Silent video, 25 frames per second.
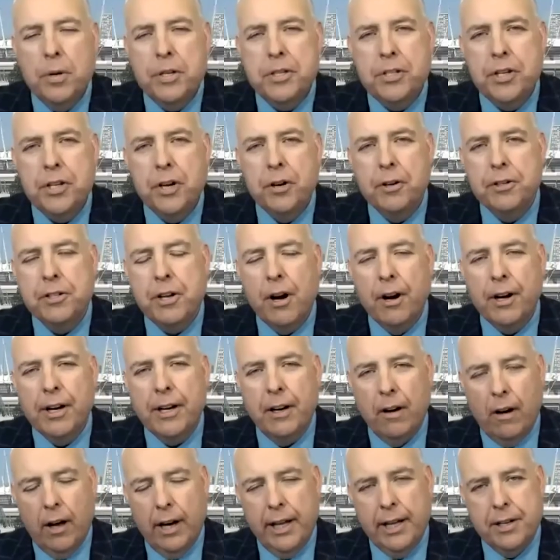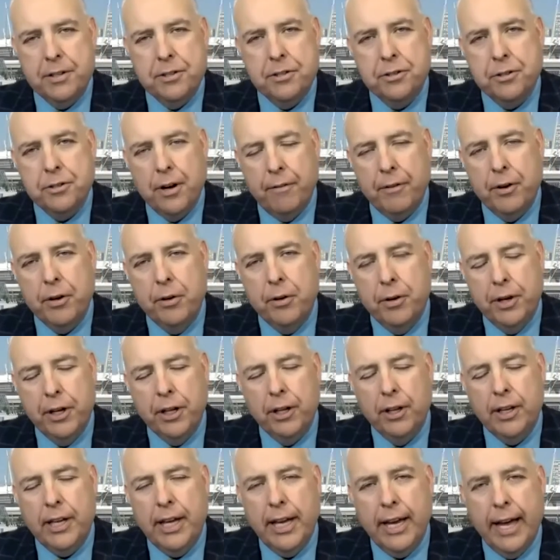your target audience, Trevor? Who are you
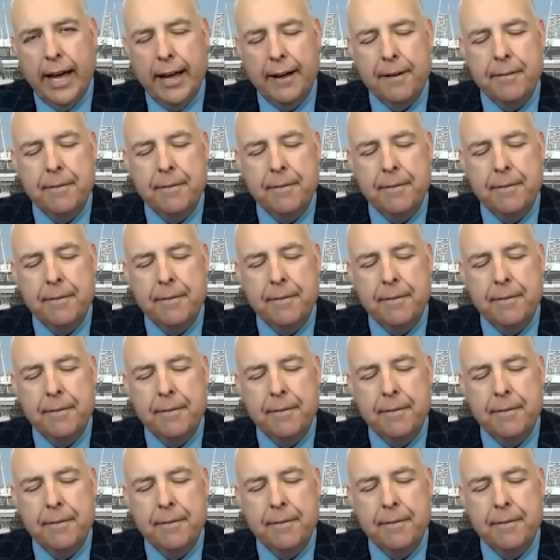looking at?